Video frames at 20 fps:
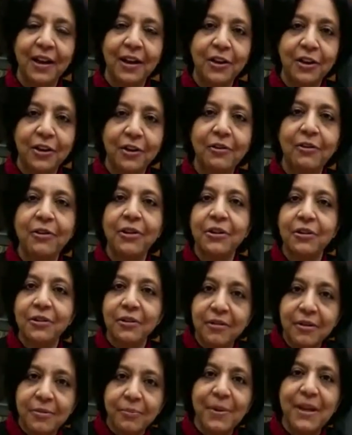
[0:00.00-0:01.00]
you're going to
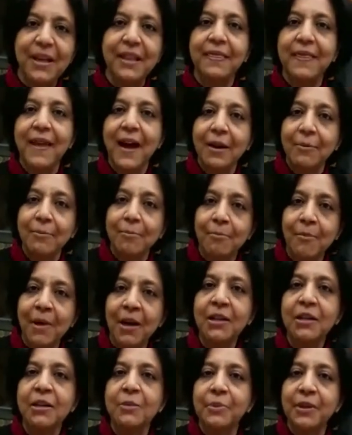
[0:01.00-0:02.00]
repeat that
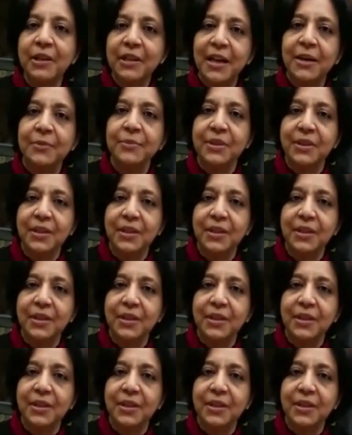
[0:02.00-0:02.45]
multiple times